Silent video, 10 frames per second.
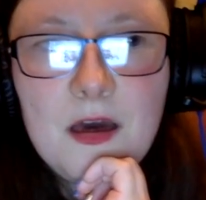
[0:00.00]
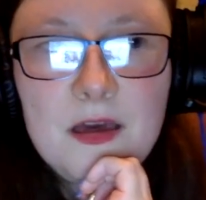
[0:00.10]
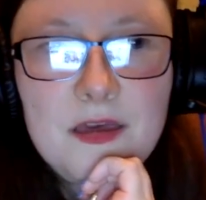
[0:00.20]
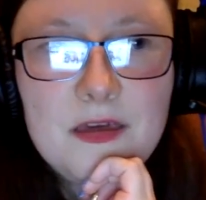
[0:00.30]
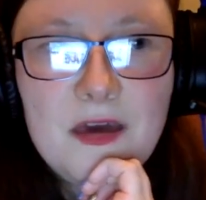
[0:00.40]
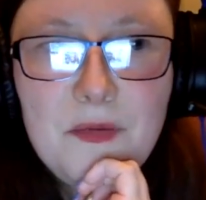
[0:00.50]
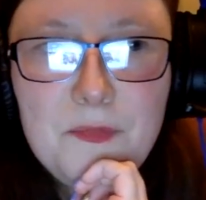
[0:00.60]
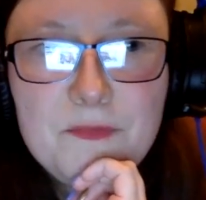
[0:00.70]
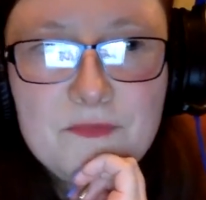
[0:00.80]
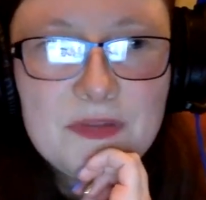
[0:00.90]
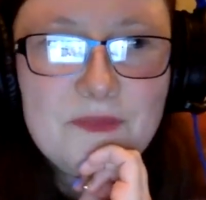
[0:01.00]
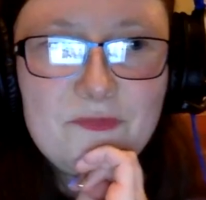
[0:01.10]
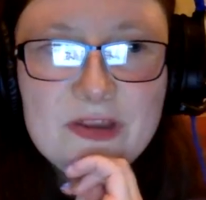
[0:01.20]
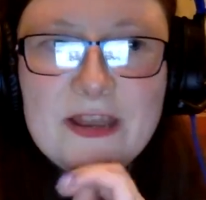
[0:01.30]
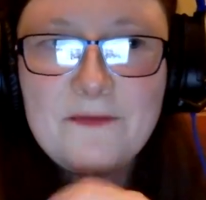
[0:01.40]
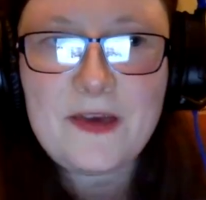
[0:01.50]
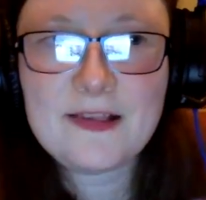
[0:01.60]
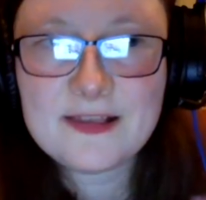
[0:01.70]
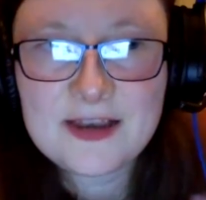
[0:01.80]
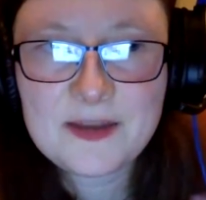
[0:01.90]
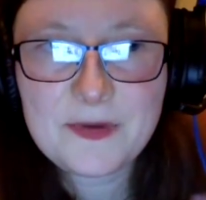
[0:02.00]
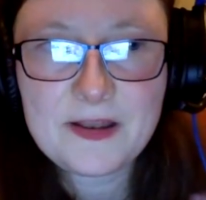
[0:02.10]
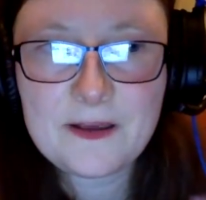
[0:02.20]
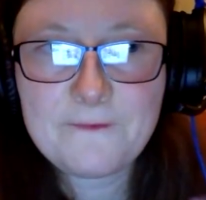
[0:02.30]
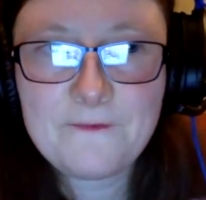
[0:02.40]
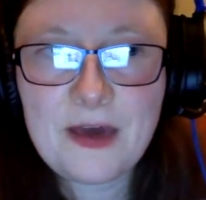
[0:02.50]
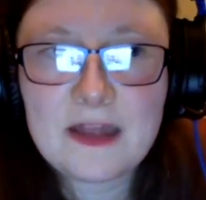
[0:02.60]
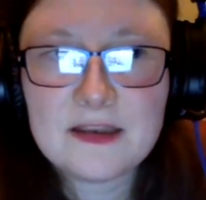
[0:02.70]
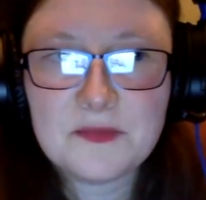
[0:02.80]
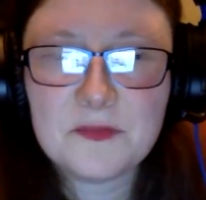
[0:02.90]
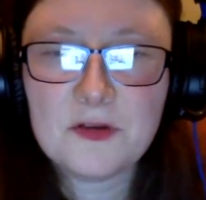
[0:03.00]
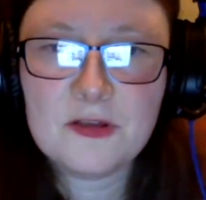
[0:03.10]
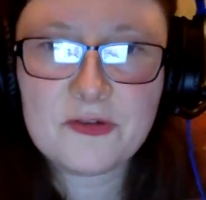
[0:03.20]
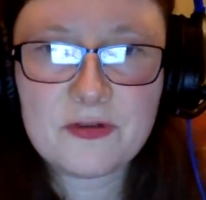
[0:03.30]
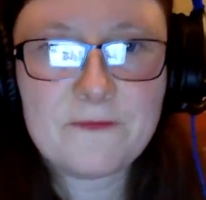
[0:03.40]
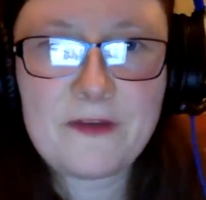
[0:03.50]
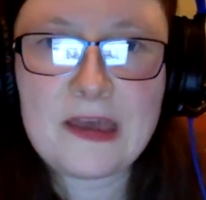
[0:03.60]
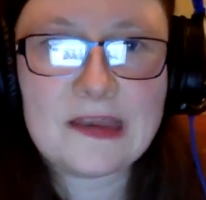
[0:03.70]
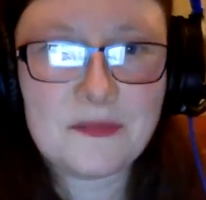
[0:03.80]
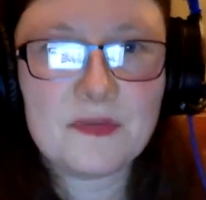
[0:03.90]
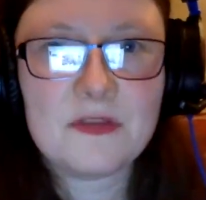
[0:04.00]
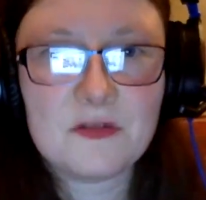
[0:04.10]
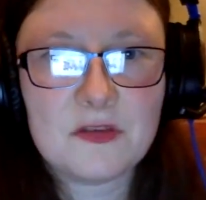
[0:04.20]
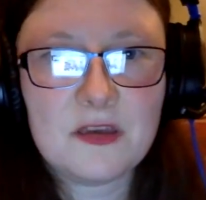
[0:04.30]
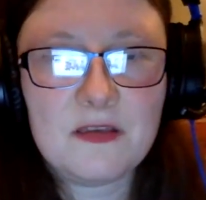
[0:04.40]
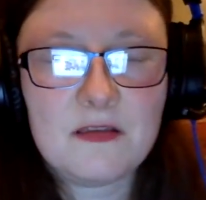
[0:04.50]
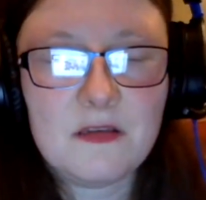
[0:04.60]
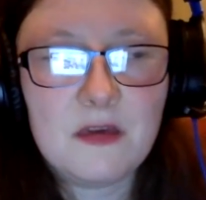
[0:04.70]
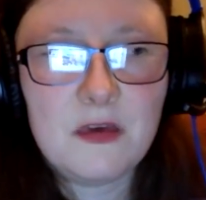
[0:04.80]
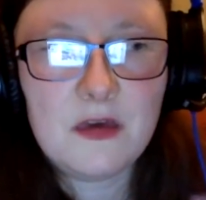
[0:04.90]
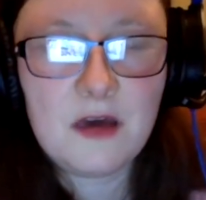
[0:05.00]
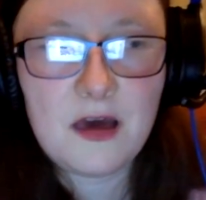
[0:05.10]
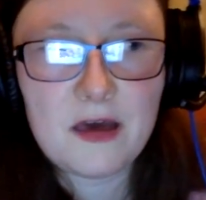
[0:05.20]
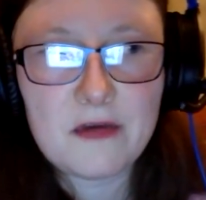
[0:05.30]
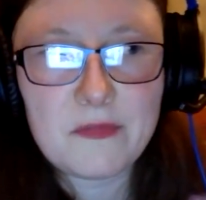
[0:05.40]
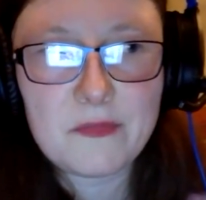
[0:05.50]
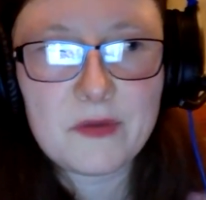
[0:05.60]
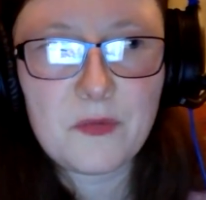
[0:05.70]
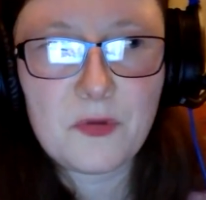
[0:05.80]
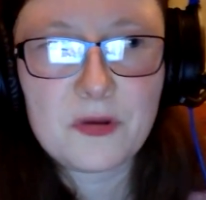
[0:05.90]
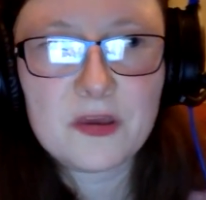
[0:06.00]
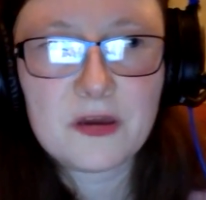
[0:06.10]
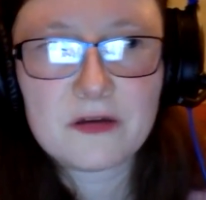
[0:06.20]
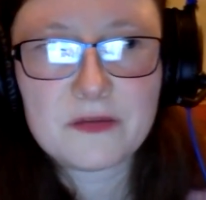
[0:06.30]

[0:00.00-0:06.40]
I um I'm really fascinated by like fandom culture and fandom studies. Um, I'm working